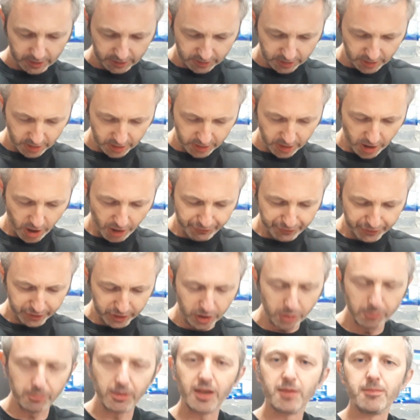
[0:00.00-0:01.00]
Norfolk
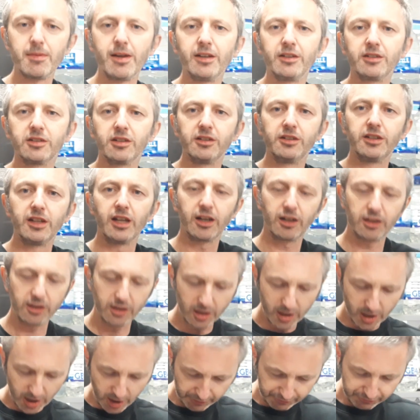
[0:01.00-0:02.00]
Hillbilly mentioned it,
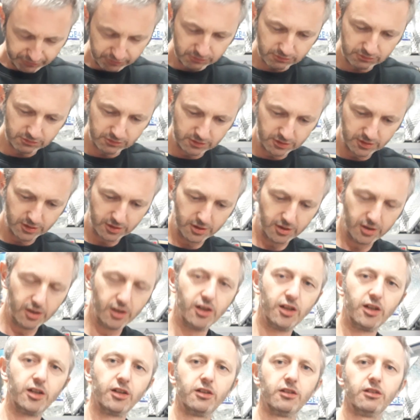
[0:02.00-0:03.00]
Clive.
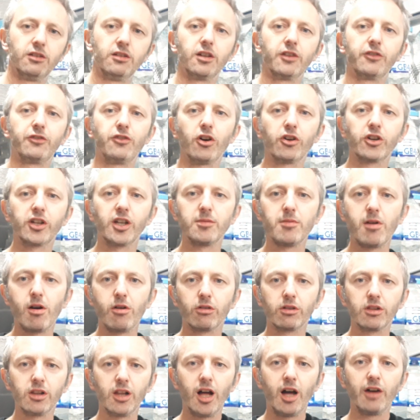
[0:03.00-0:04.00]
Knocking
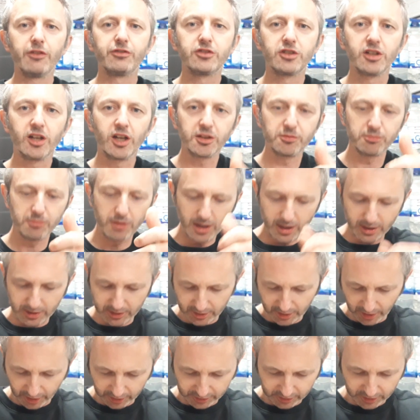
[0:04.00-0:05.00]
about Clive, cheers
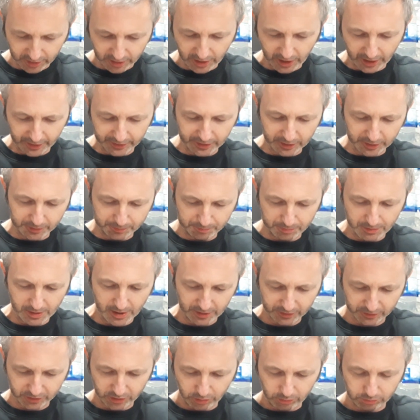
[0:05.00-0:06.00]
mate, and Andy's
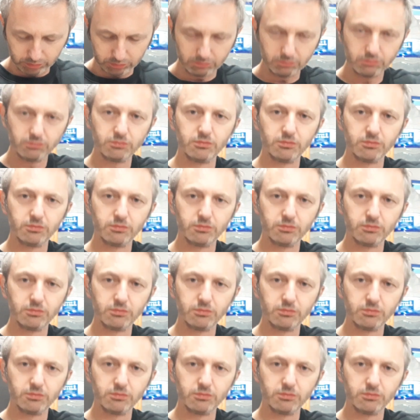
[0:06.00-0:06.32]
pet. So